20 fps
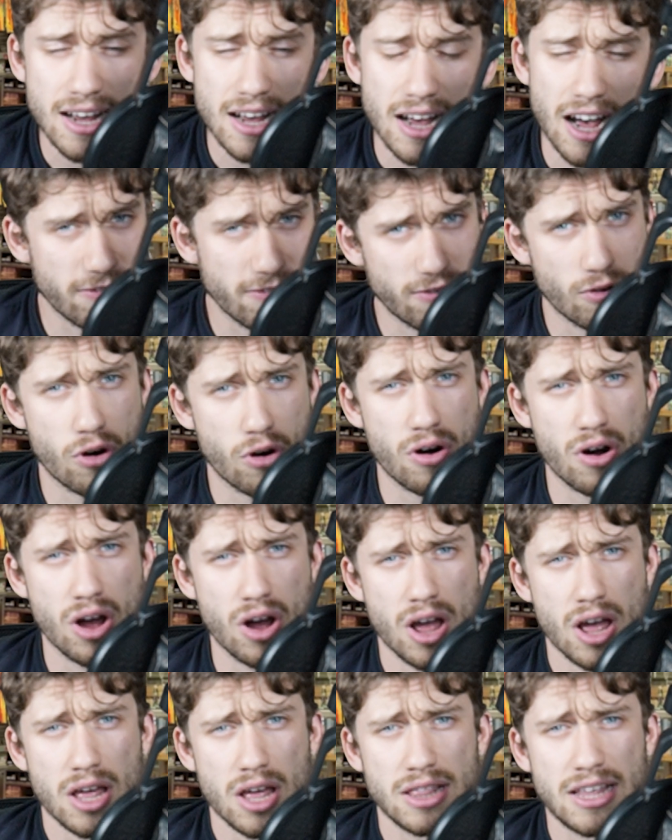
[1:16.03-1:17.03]
Before,
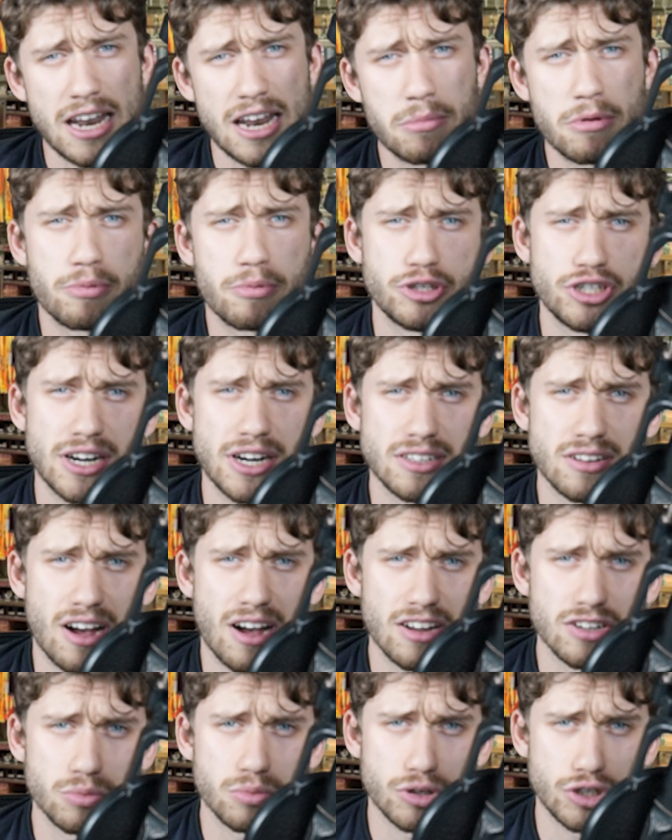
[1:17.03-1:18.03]
the enemy
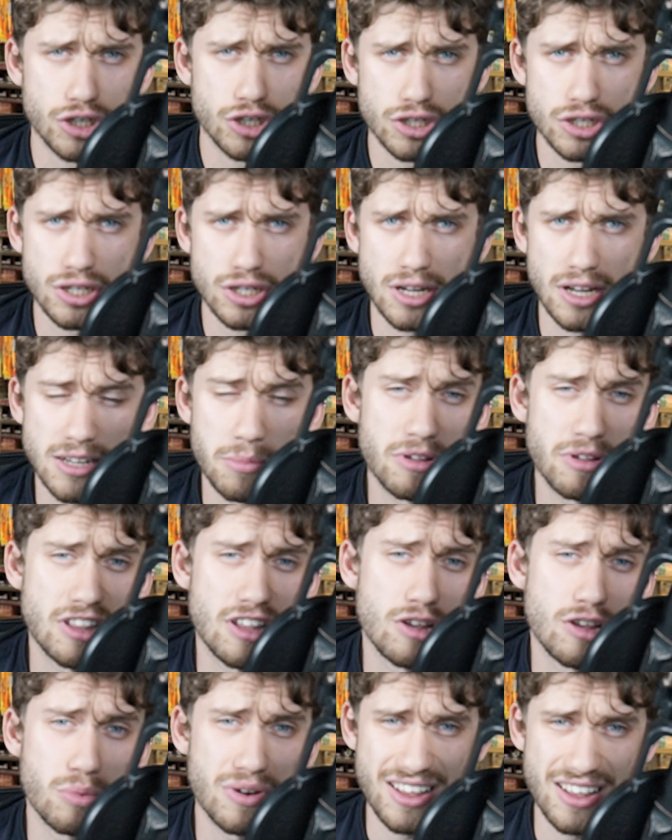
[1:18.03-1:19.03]
projectiles were just something
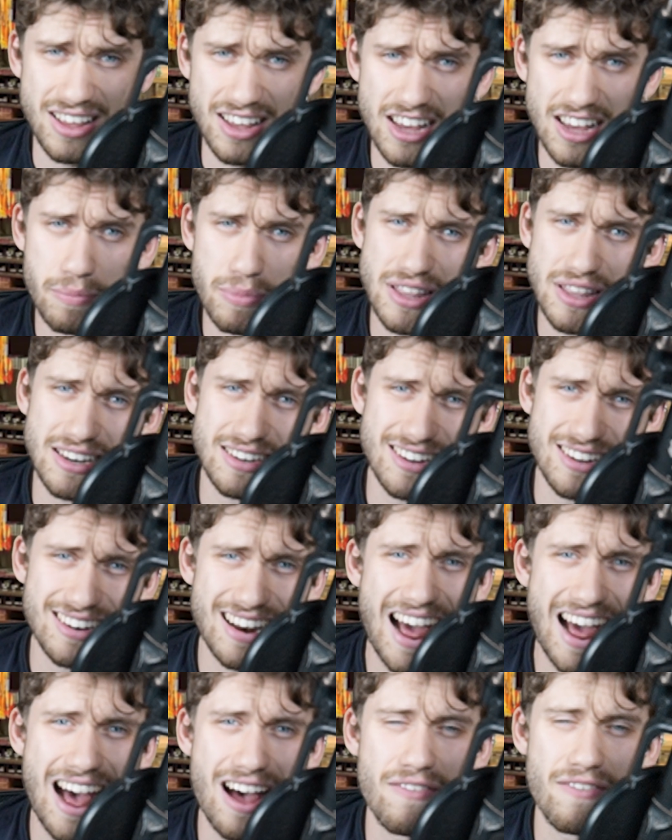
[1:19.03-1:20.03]
that you would hear, but they
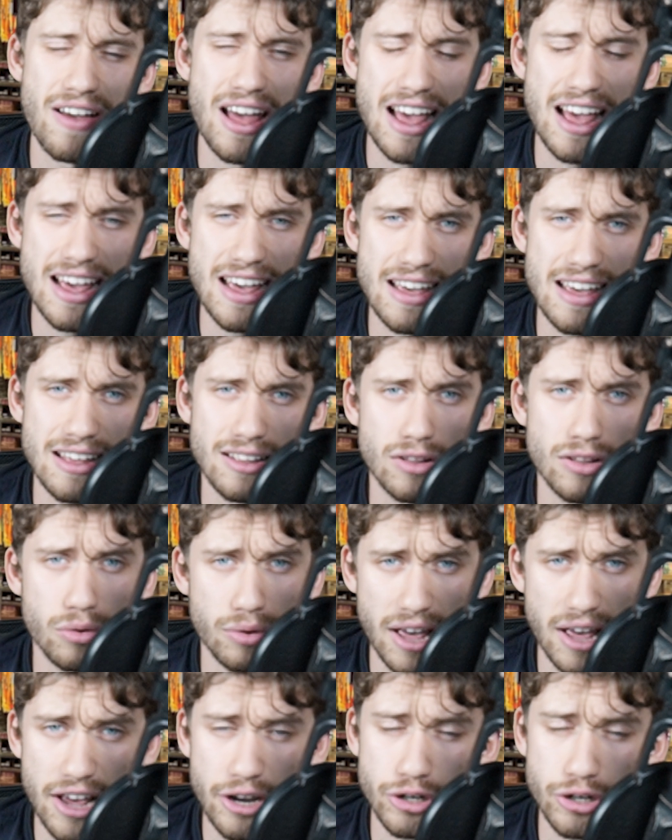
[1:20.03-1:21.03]
didn't have a
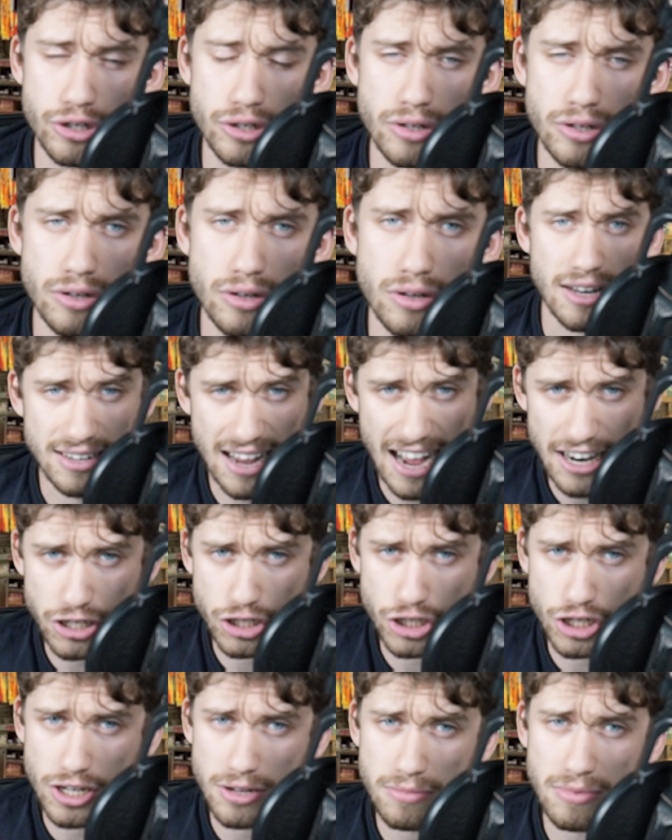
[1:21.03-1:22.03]
location
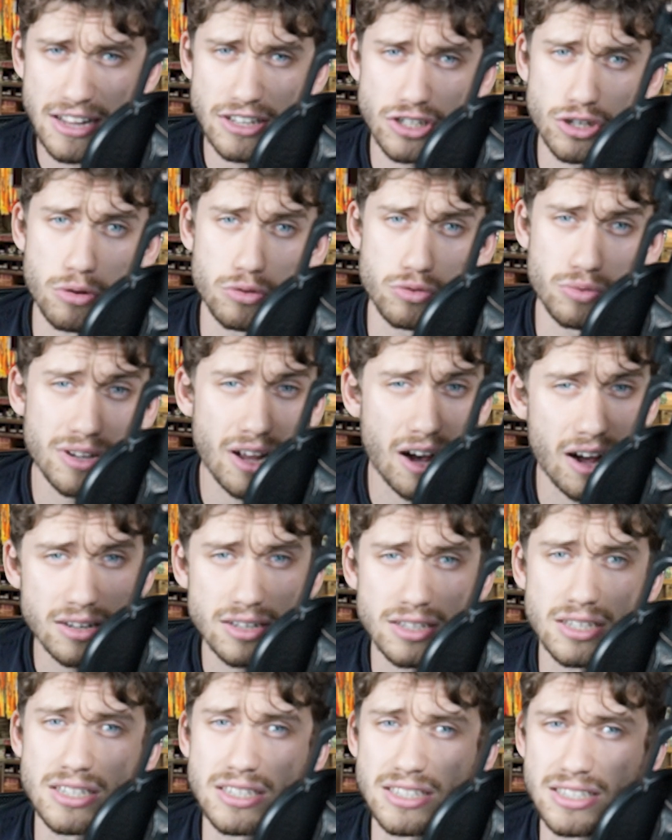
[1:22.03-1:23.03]
attached to them, and so it was really hard
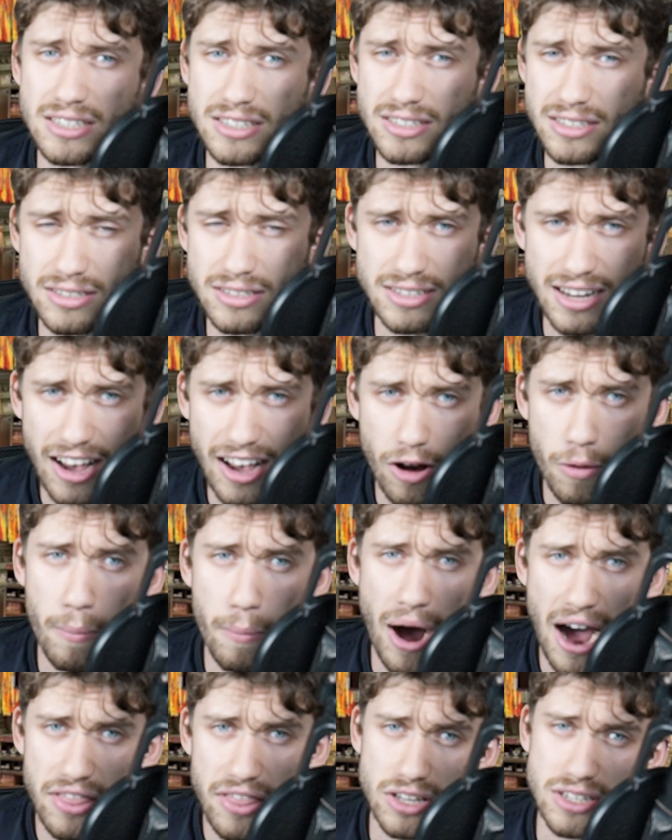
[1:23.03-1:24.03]
to tell
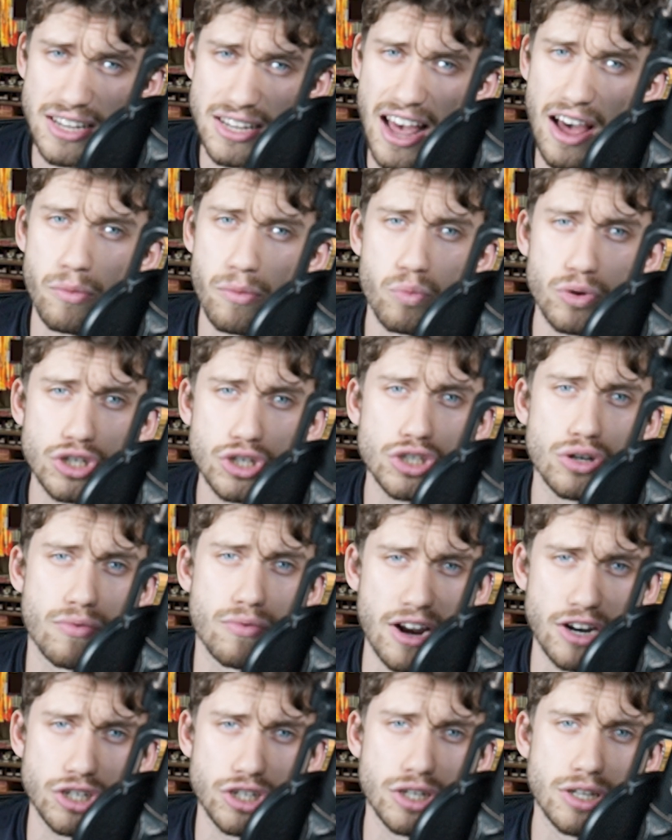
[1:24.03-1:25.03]
by the sound which
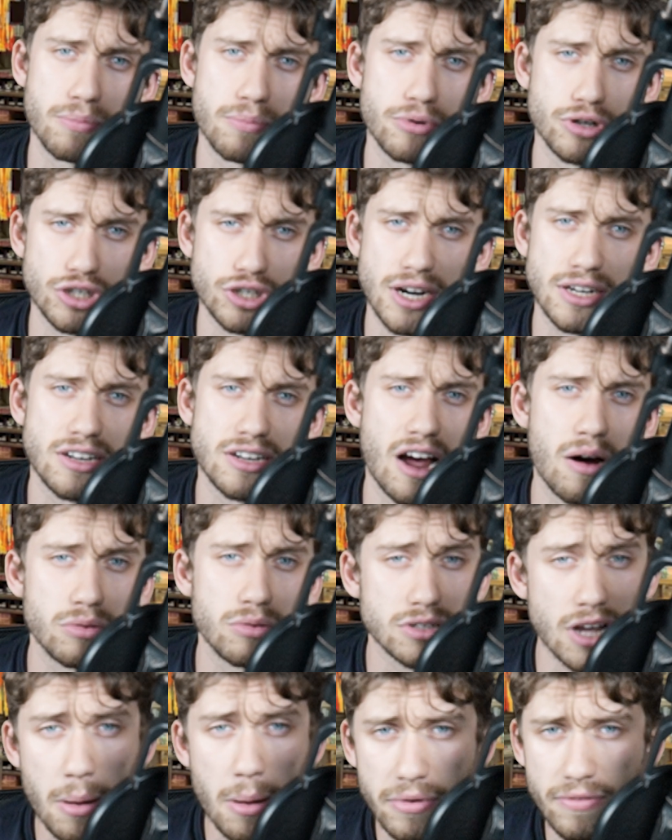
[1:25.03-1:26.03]
direction the projectile
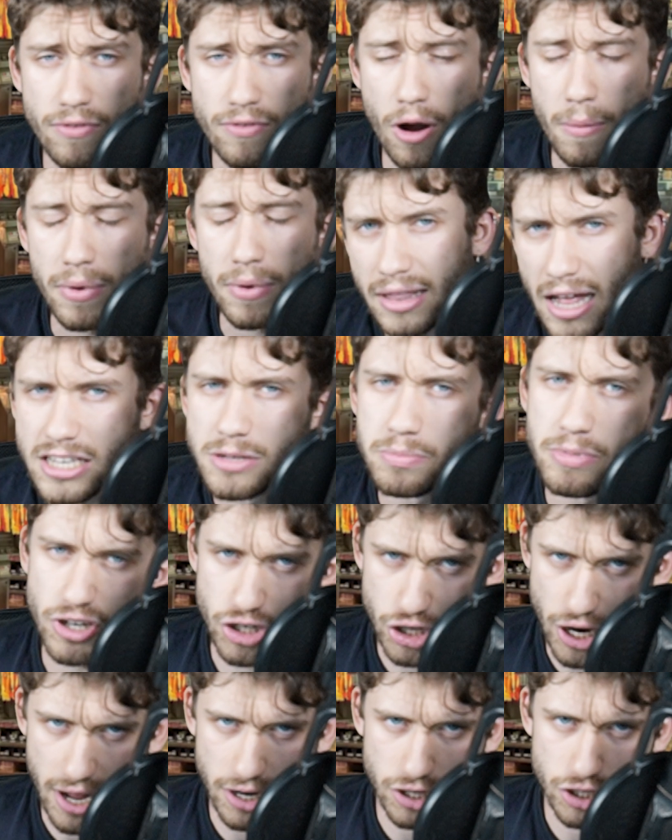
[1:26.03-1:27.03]
was coming from. That's been
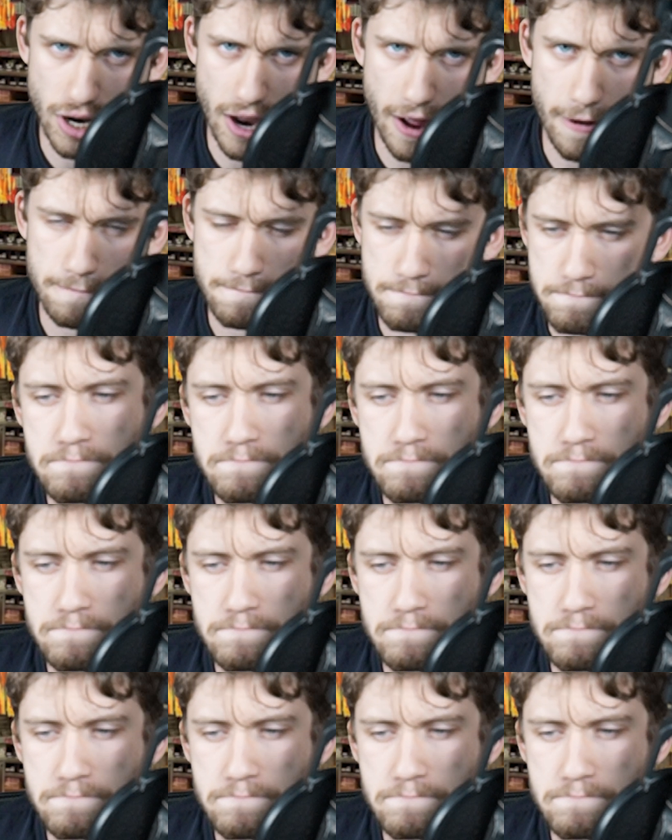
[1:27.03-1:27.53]
changed now.